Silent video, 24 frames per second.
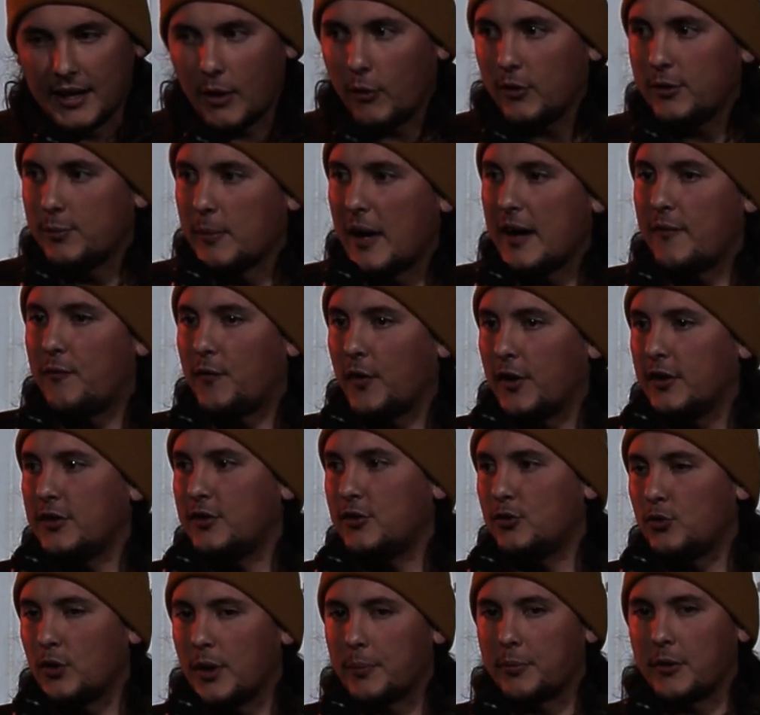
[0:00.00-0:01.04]
that was my
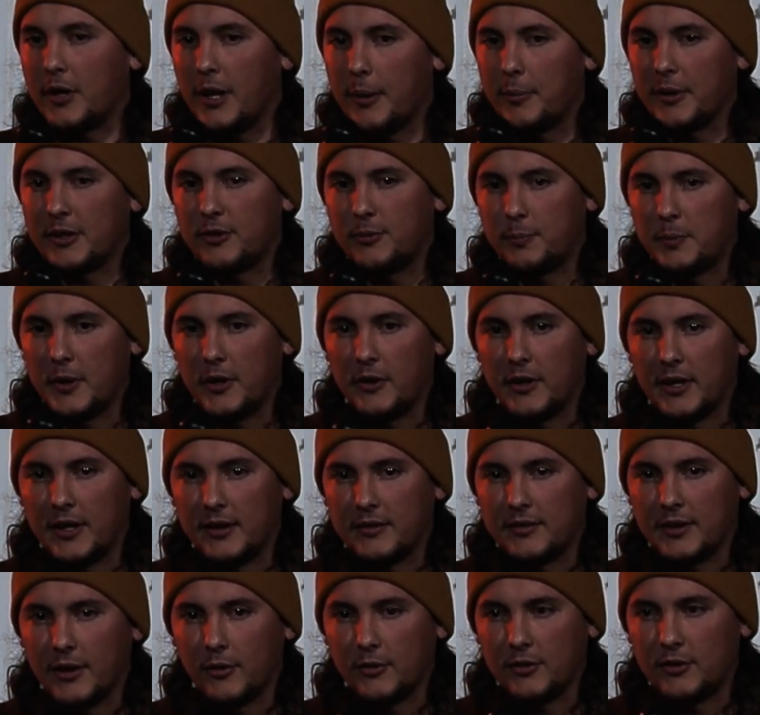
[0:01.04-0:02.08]
first strip club
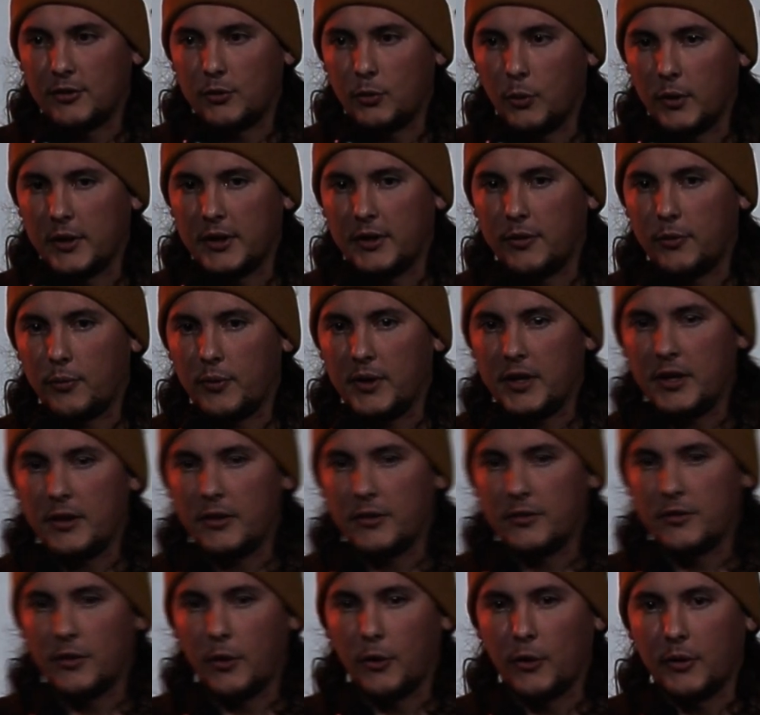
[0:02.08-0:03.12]
experience. I was 23
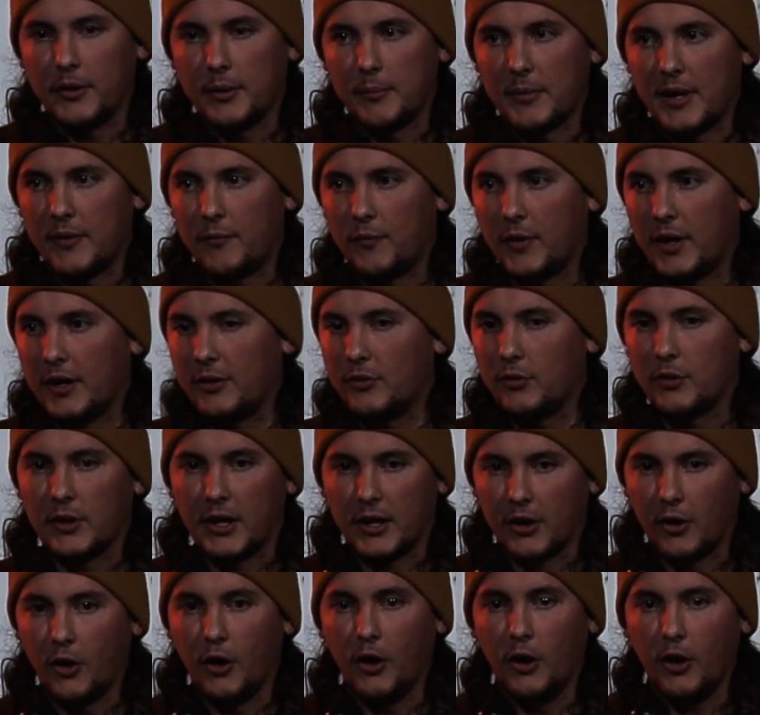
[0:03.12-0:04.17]
years old, and my friends were
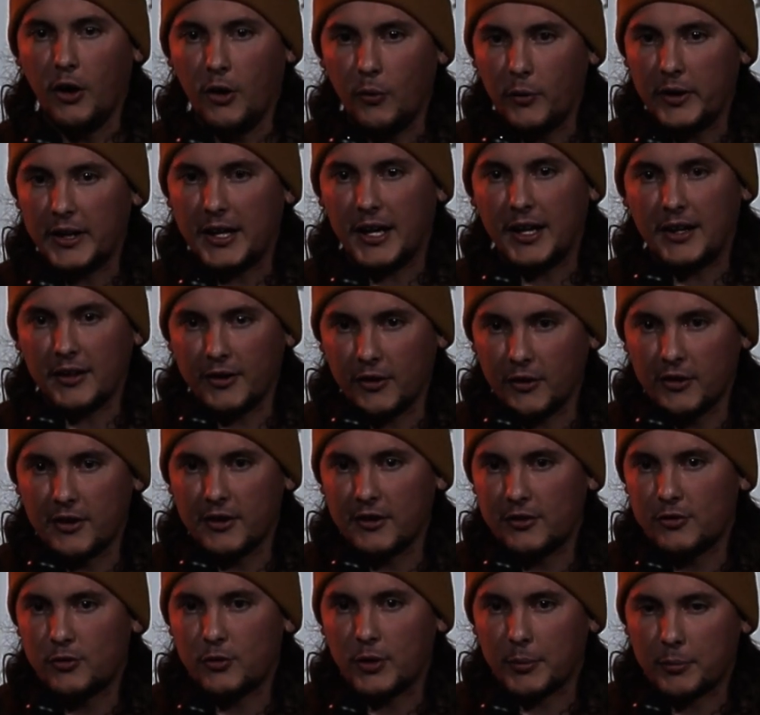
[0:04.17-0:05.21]
like, oh, we got to go
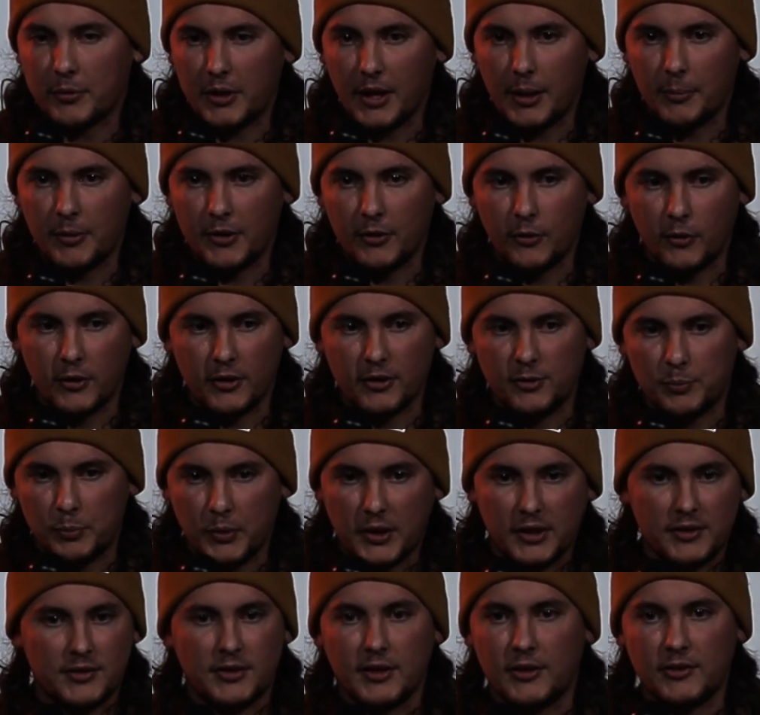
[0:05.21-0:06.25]
to the strip club in Norris
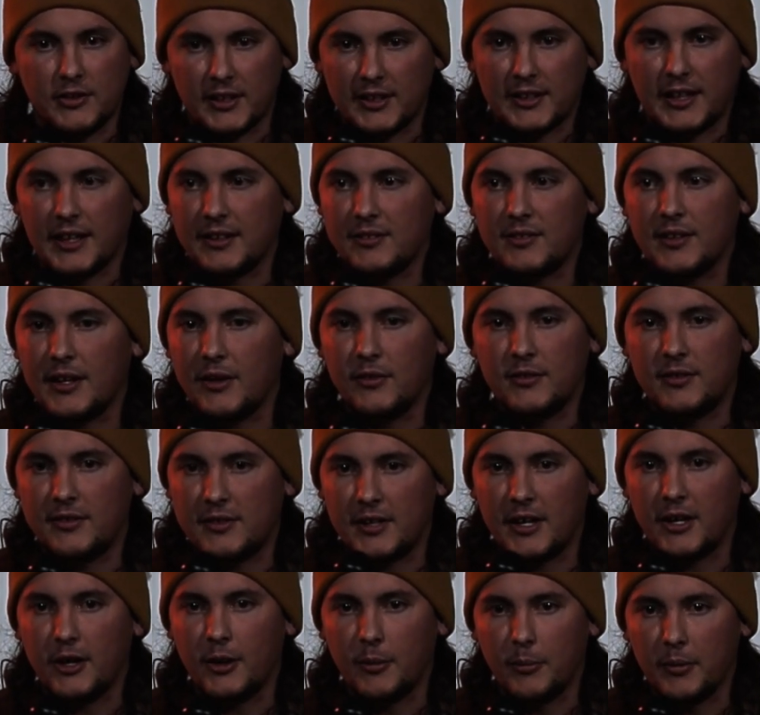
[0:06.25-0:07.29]
Springs. I was like, that
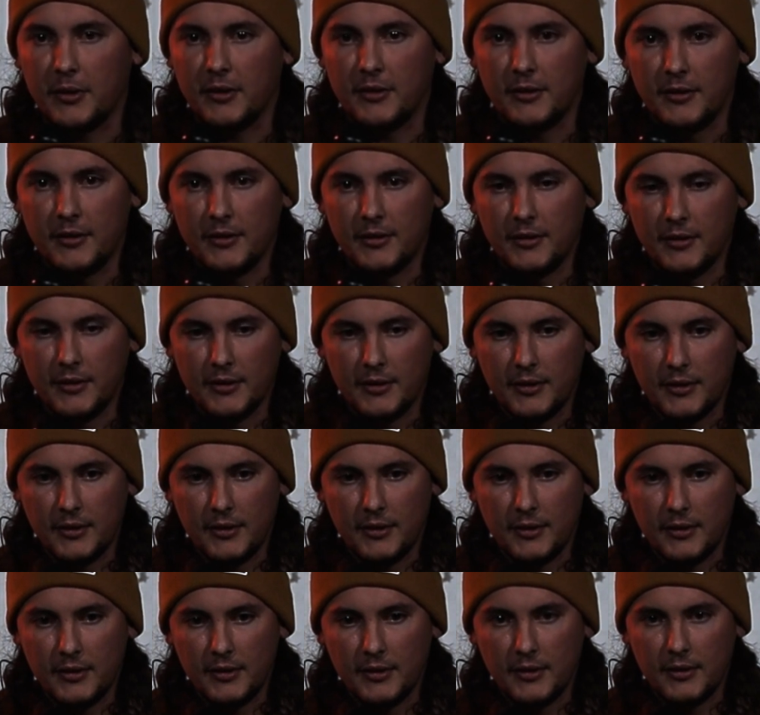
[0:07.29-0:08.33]
sounds terrible.
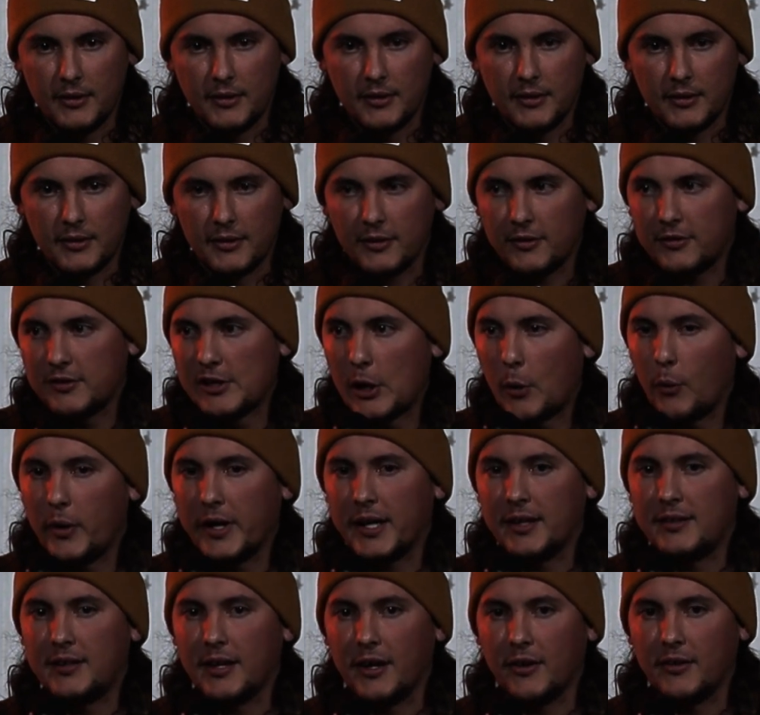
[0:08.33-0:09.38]
There's no
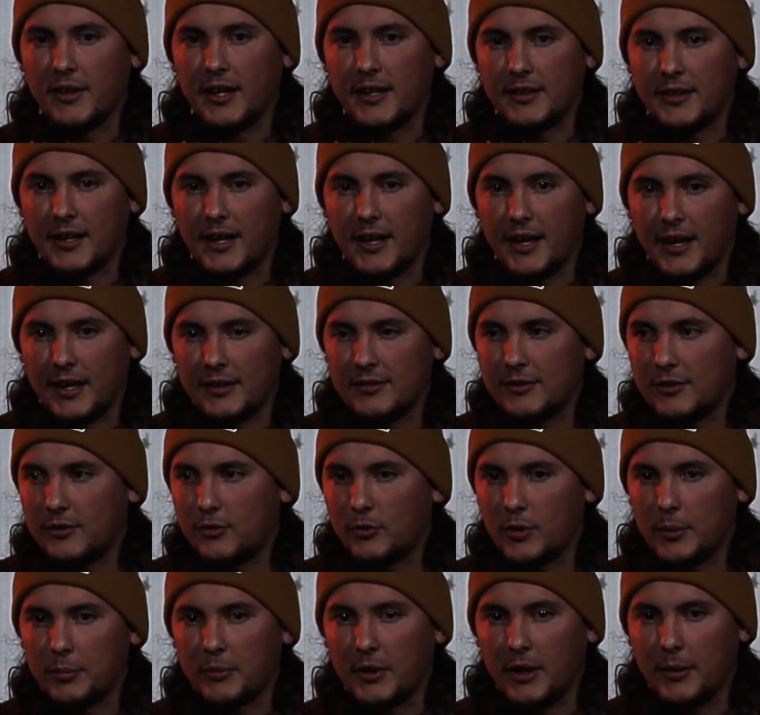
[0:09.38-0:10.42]
way a town like that has a
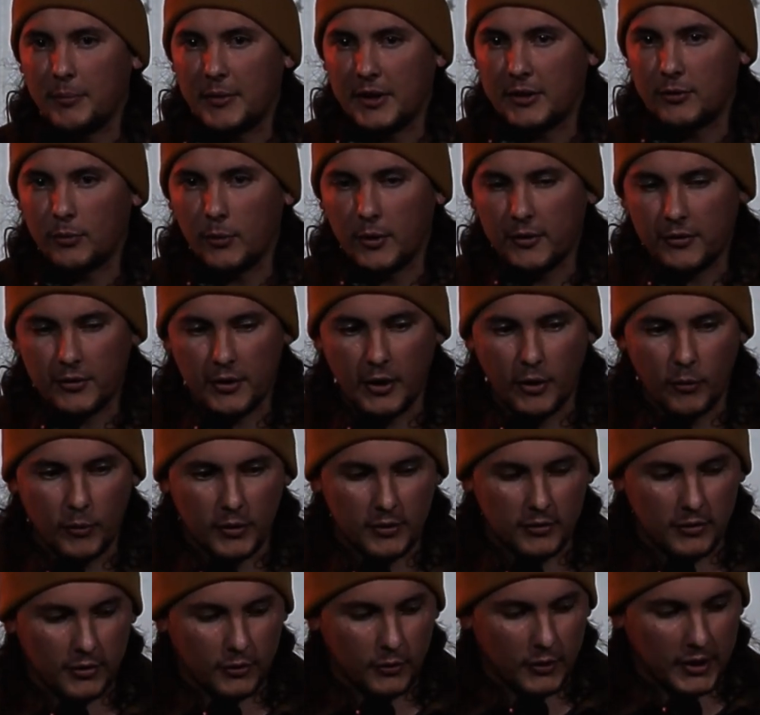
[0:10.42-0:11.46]
strip club that's worth
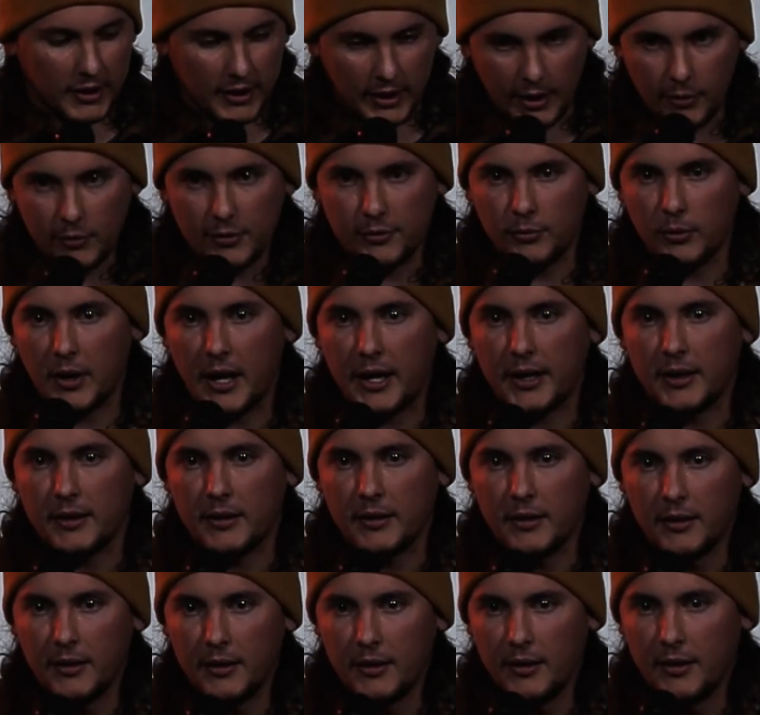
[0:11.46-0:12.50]
going to. And I was
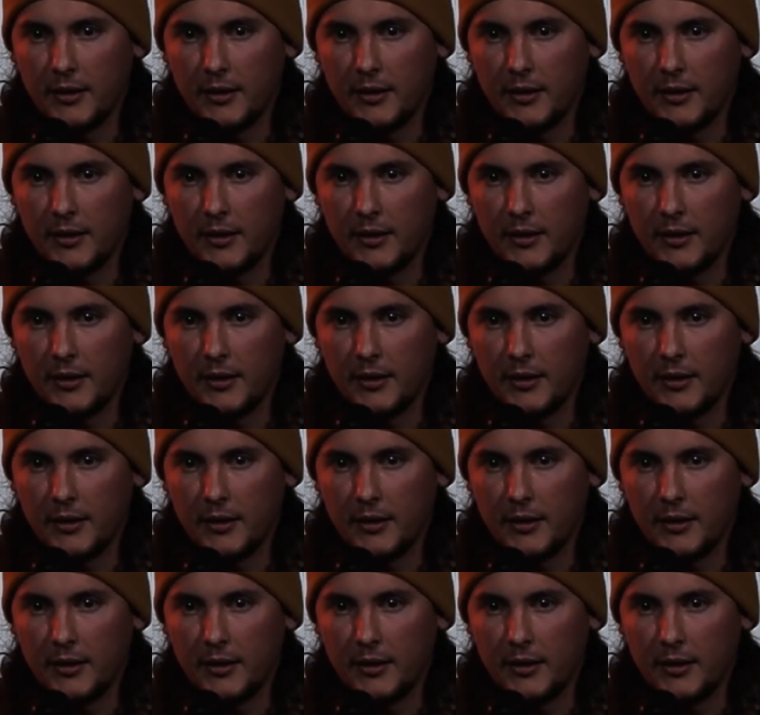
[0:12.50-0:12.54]
right.